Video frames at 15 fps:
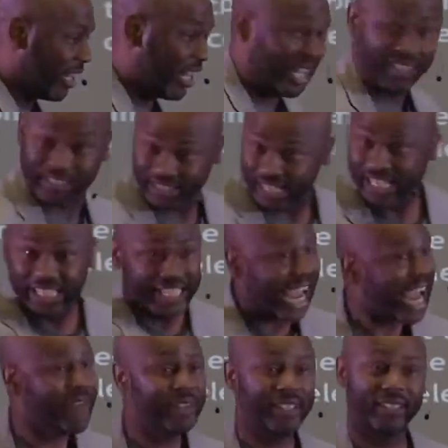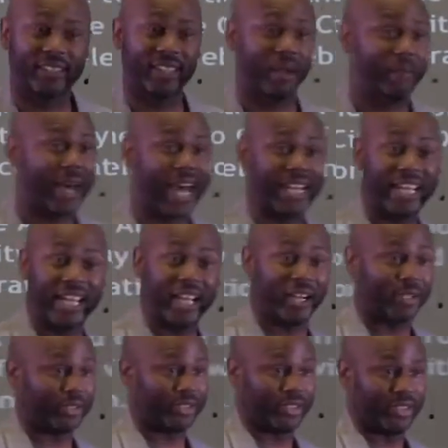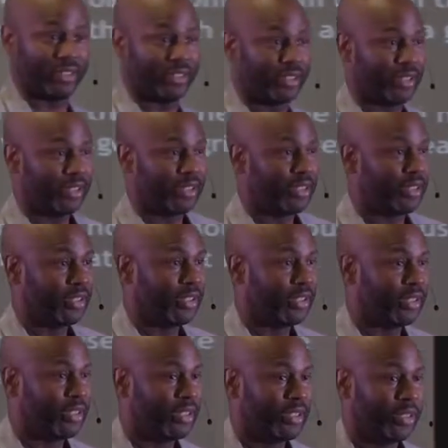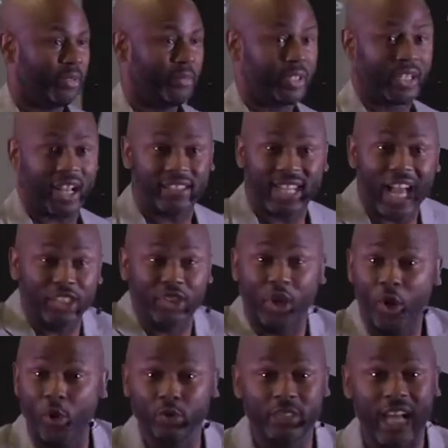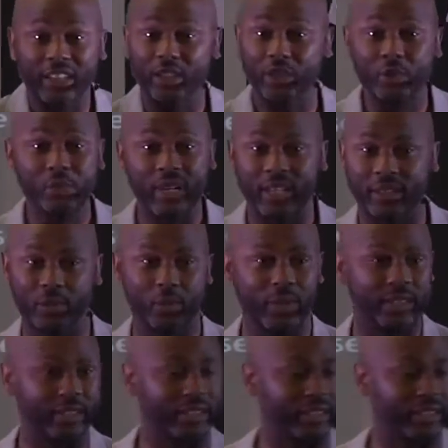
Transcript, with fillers: it, he gave it to somebody else because I chose not to do nothing with